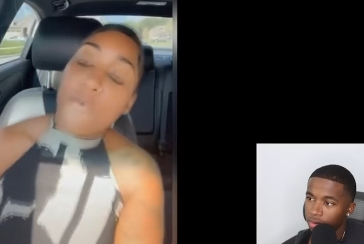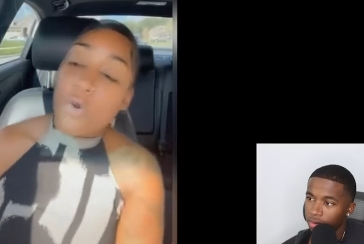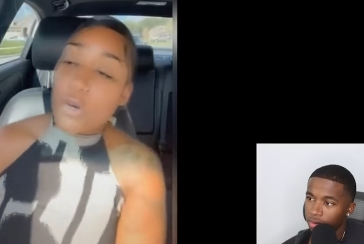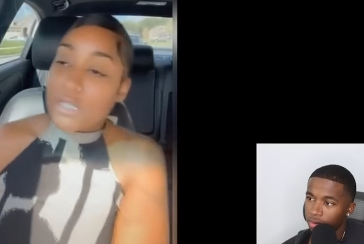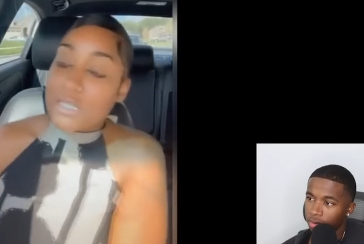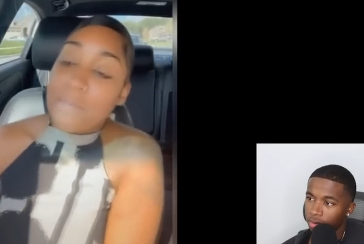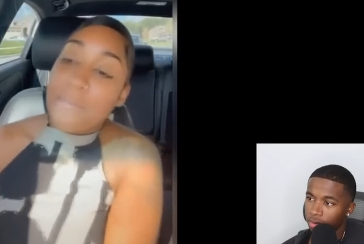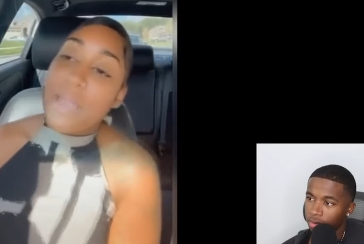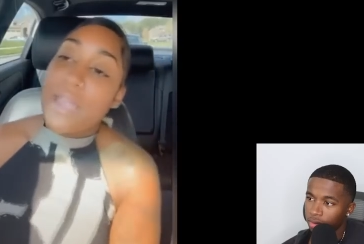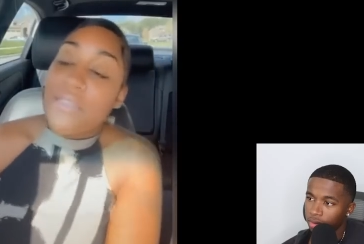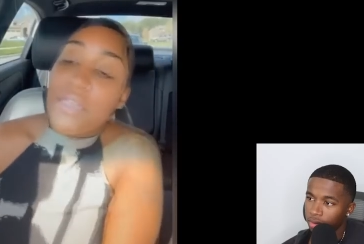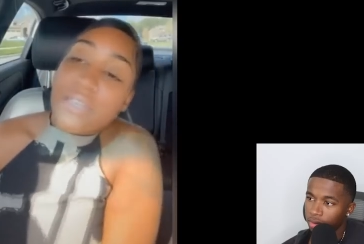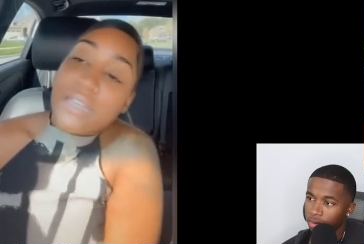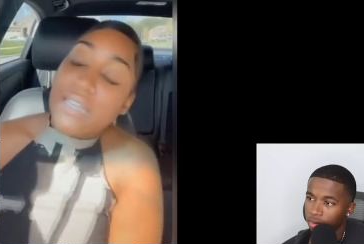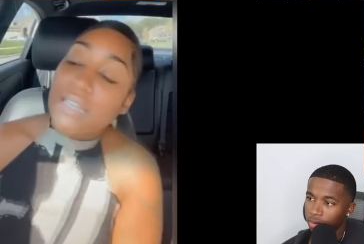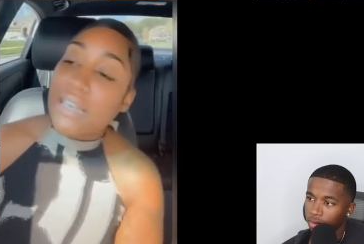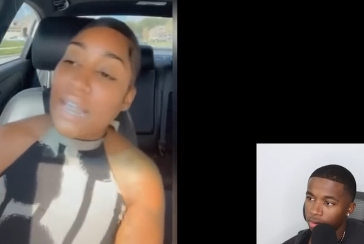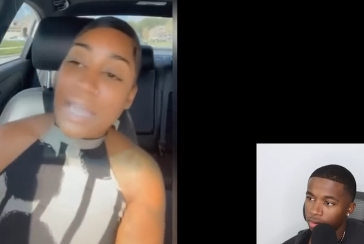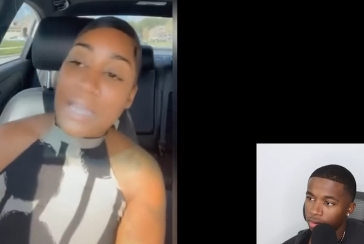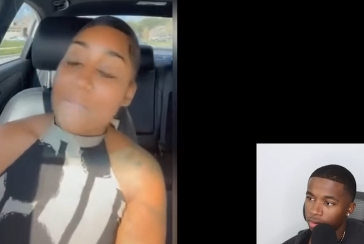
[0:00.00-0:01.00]
Speaker 1: This girl really
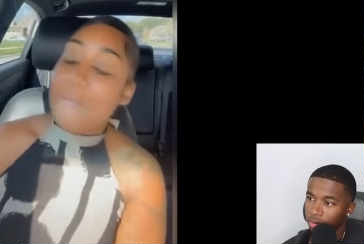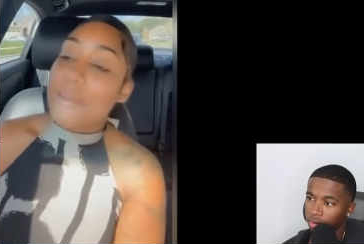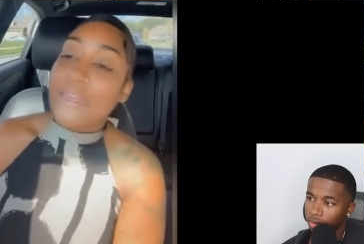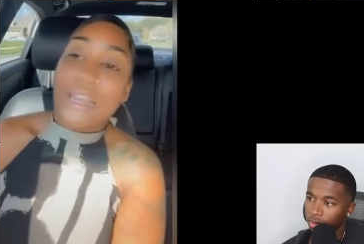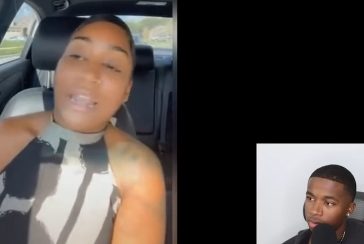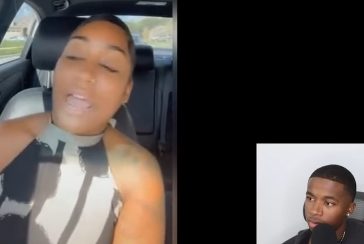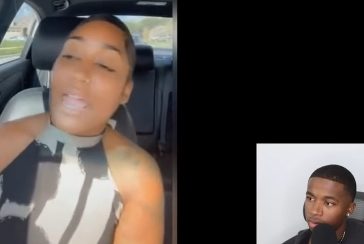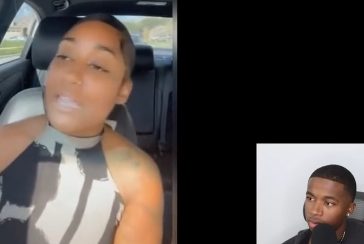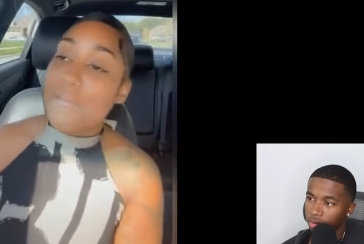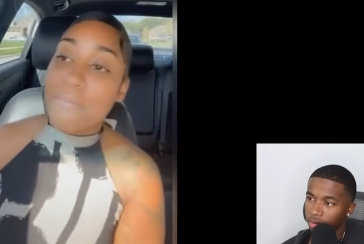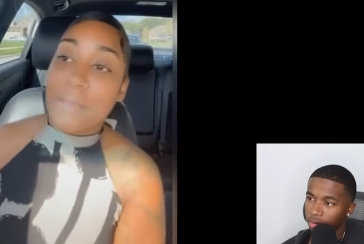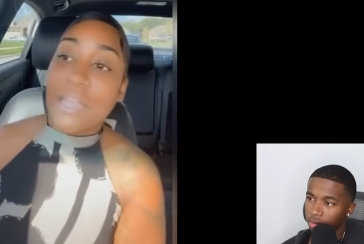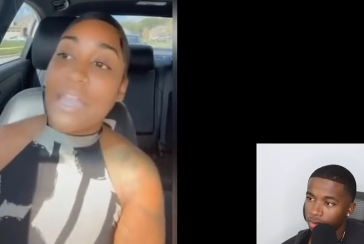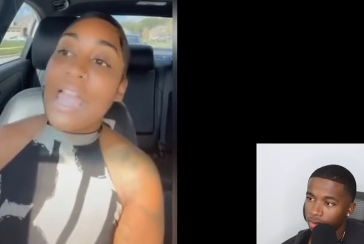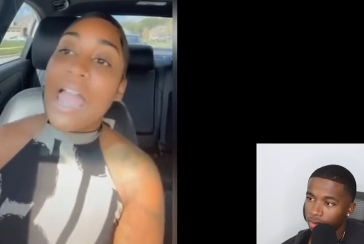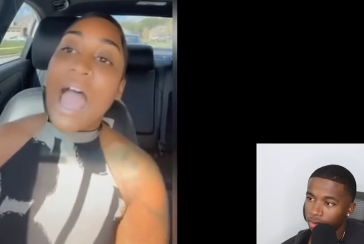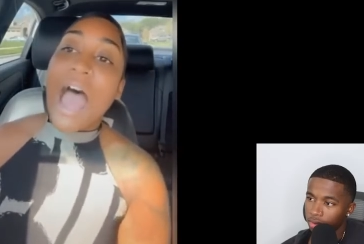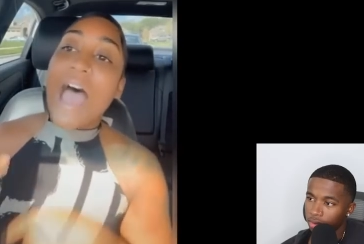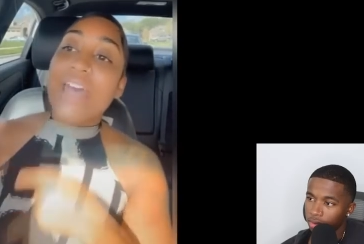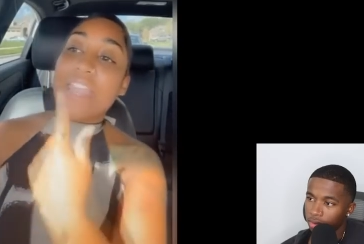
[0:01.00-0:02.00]
hated that, but
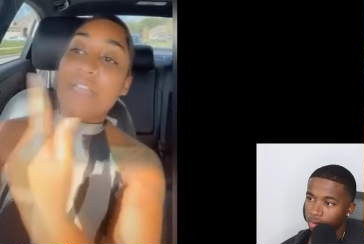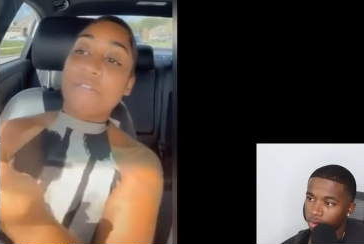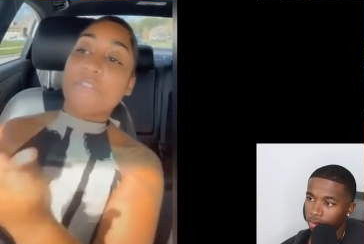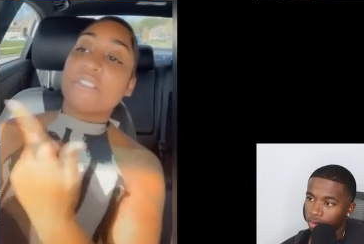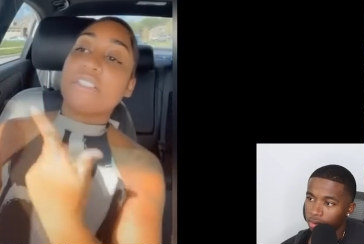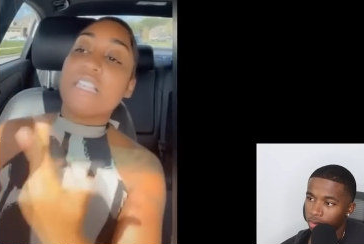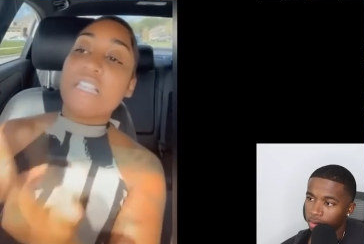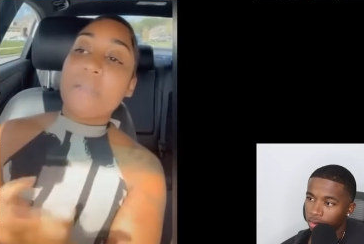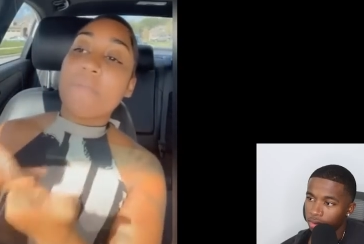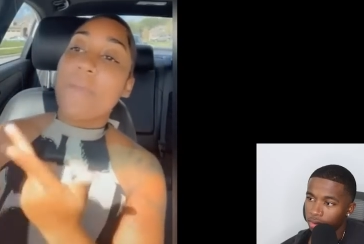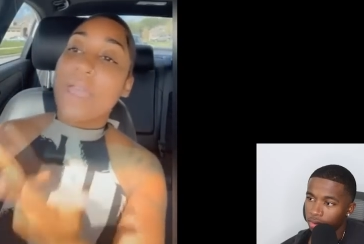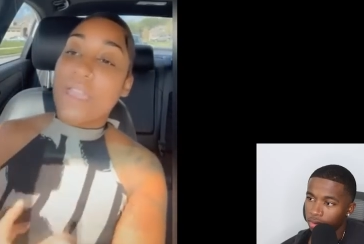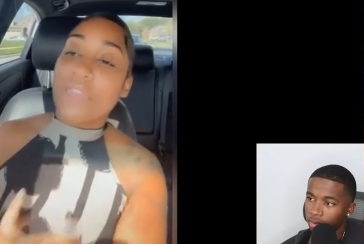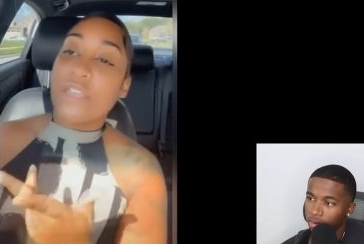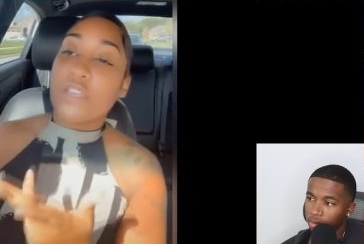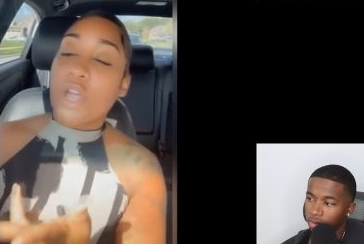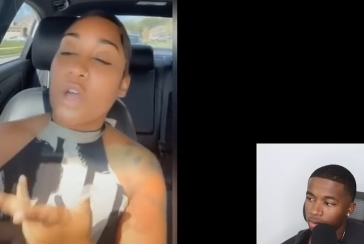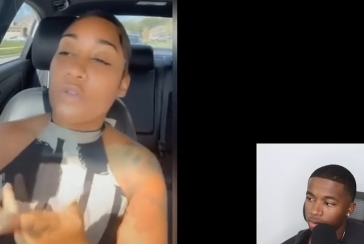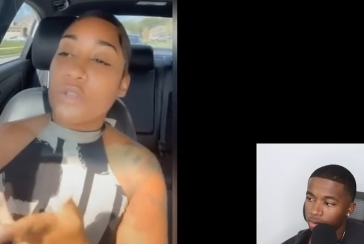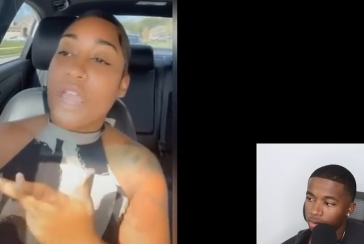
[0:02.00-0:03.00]
thankfully, this other woman
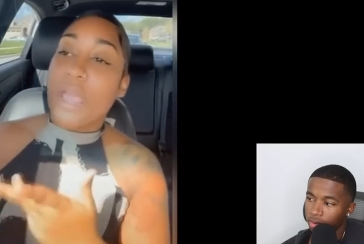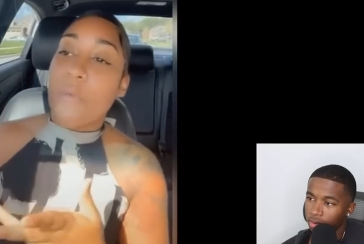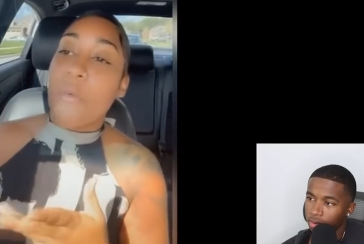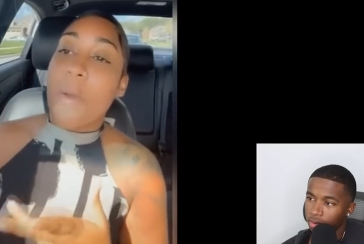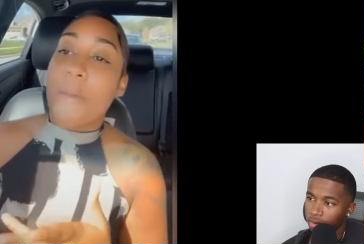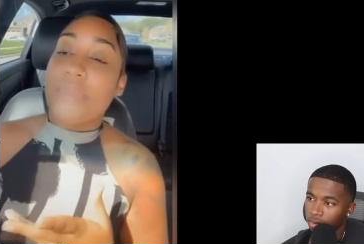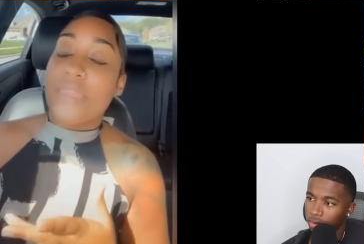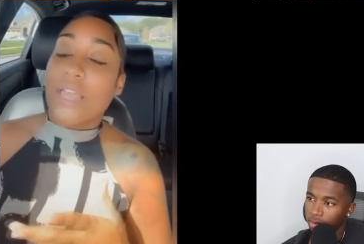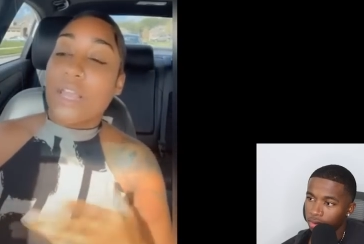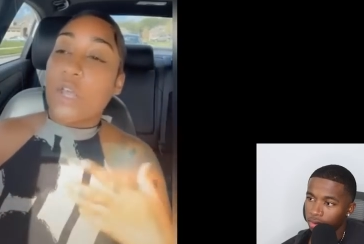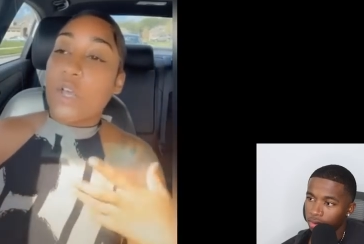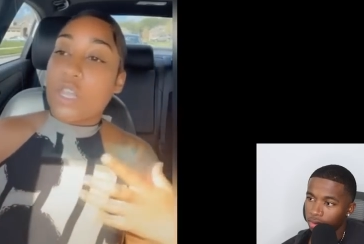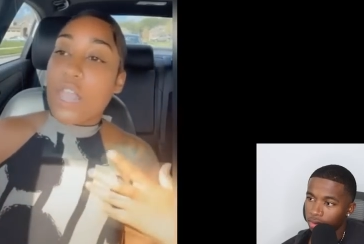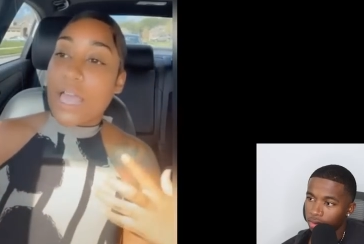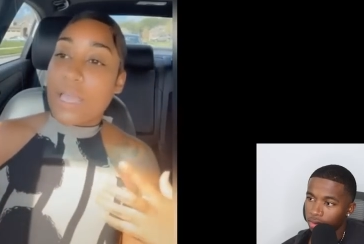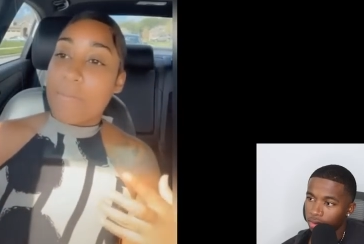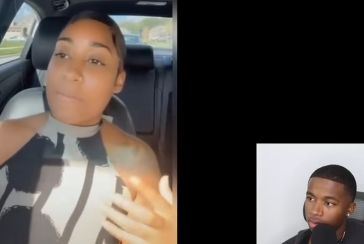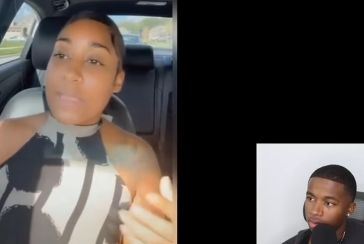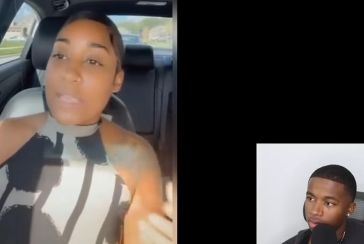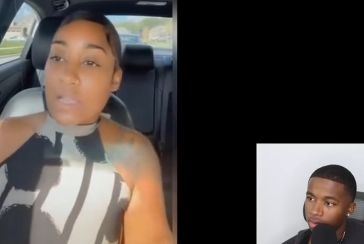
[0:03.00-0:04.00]
commented on the TikTok and
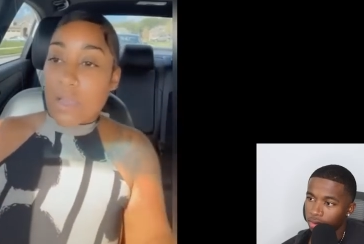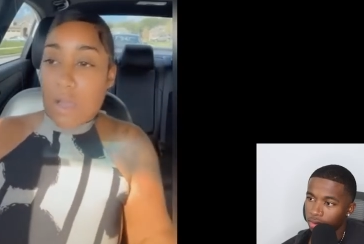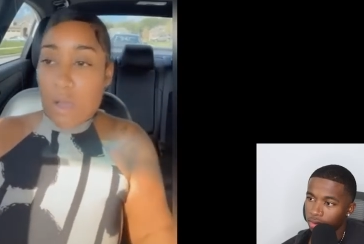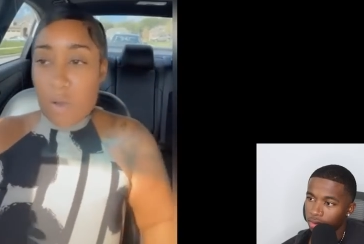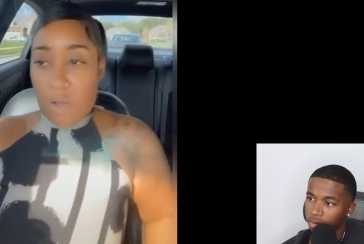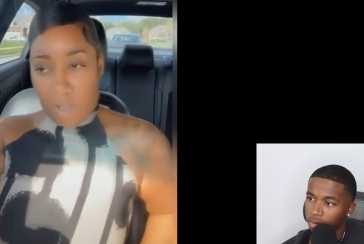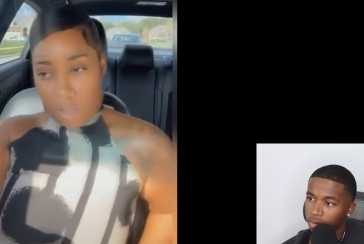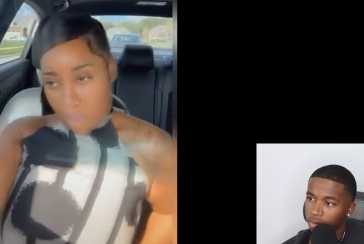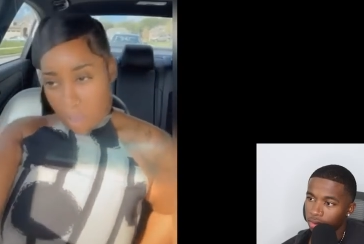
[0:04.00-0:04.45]
started defending the